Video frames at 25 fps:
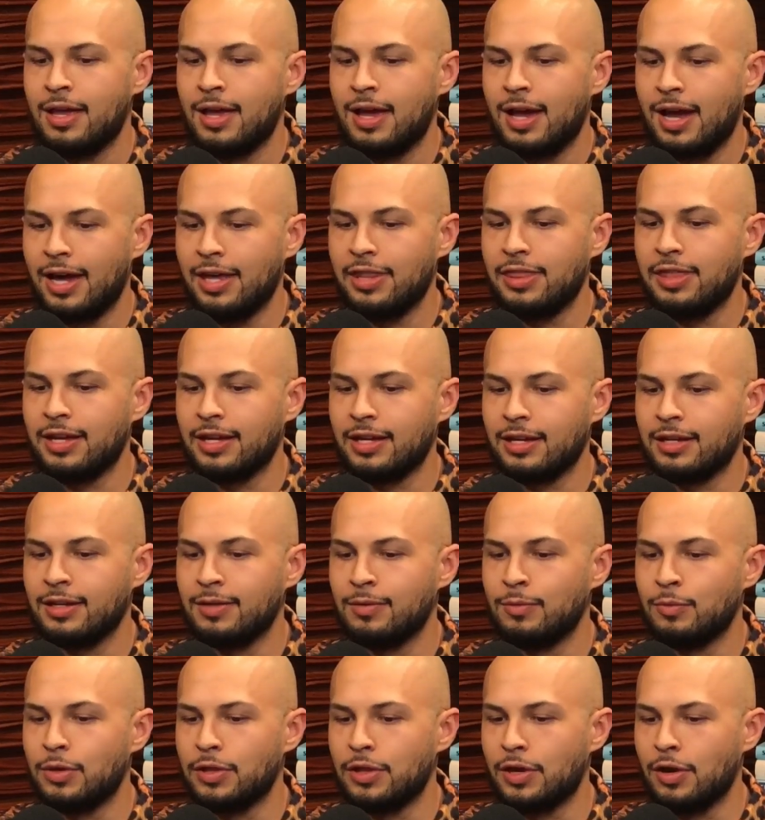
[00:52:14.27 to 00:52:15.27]
I think
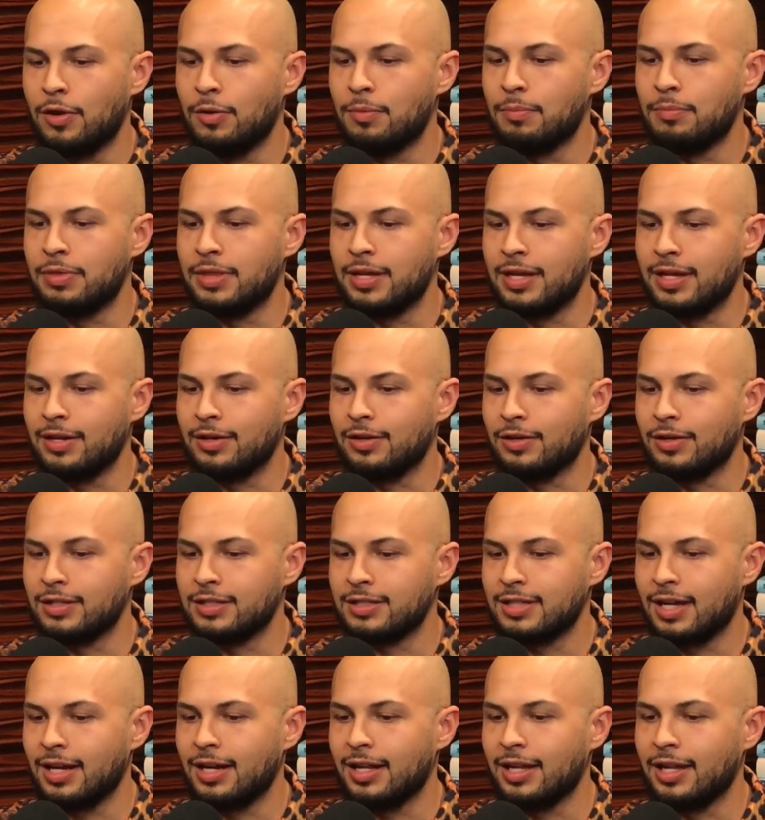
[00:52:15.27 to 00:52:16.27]
with home theater, it's
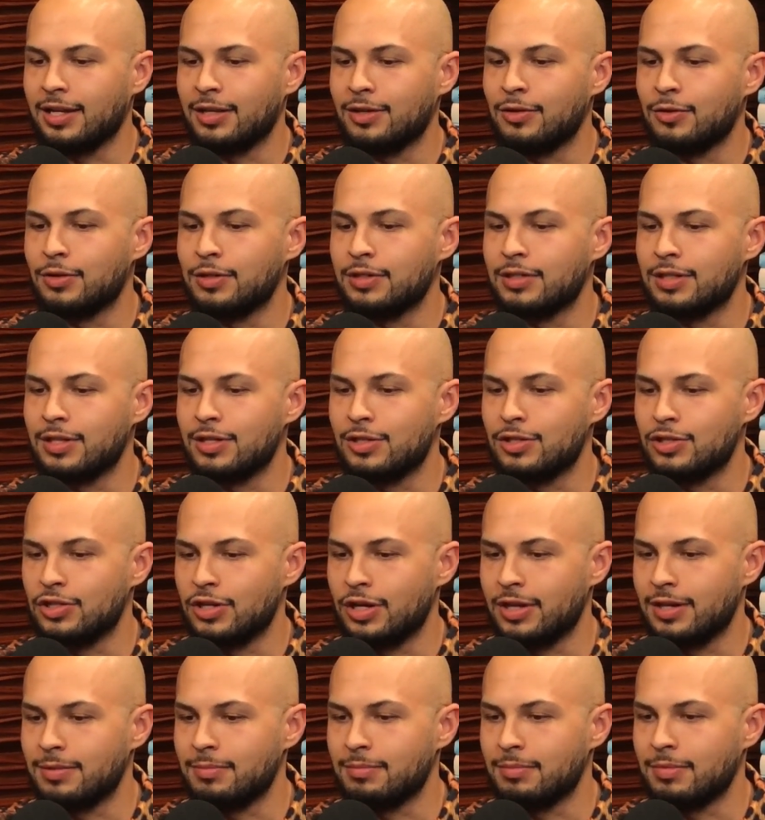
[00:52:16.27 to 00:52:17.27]
kind of like going to the
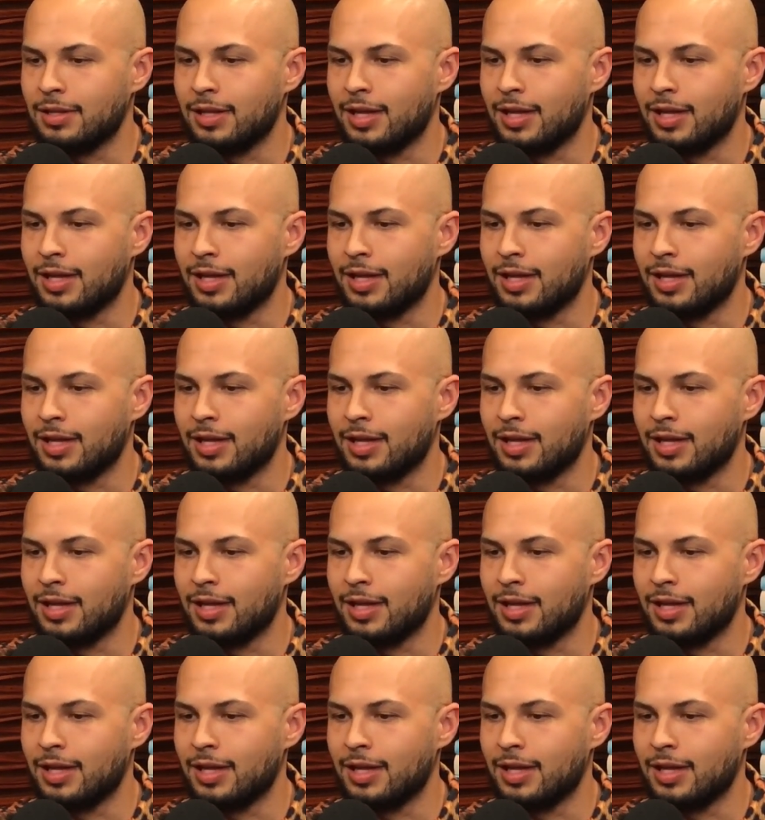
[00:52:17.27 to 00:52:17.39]
gym.